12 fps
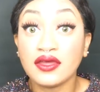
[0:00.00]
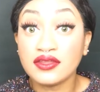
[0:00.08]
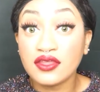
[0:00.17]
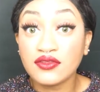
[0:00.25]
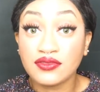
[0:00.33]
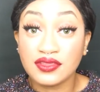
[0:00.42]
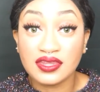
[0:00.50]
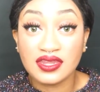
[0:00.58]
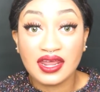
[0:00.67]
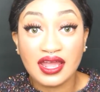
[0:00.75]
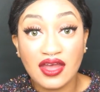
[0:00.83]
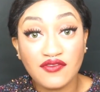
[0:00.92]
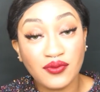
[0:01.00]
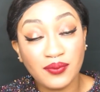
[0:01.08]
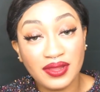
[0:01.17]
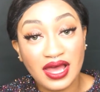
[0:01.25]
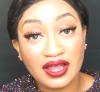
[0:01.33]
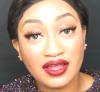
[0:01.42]
Another thing that I got from
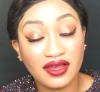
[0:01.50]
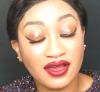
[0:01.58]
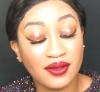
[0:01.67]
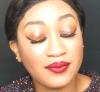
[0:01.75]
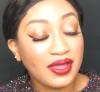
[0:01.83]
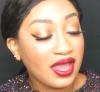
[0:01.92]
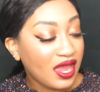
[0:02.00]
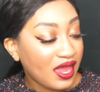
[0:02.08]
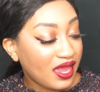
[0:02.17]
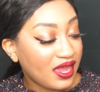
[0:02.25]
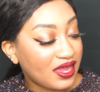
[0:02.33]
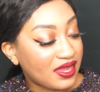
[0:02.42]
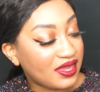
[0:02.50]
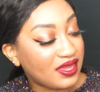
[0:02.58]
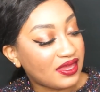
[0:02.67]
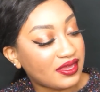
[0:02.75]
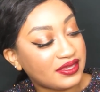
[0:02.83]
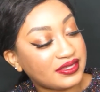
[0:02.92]
Black Up
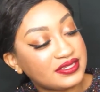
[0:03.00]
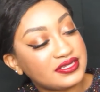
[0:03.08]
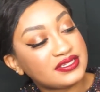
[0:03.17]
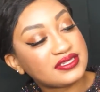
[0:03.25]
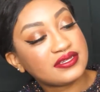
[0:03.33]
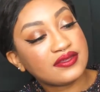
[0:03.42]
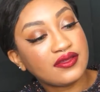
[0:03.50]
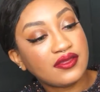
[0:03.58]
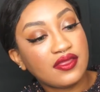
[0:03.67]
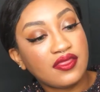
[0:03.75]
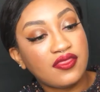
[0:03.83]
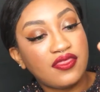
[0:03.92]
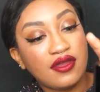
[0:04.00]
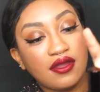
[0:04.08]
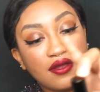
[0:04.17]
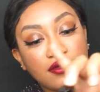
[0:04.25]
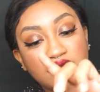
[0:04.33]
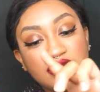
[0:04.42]
is
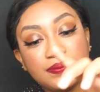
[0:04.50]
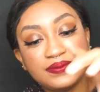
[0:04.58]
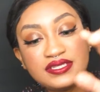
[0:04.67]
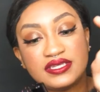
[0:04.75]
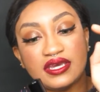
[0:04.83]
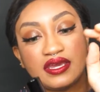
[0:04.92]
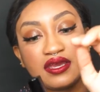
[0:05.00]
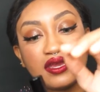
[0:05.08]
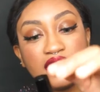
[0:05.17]
their lipstick.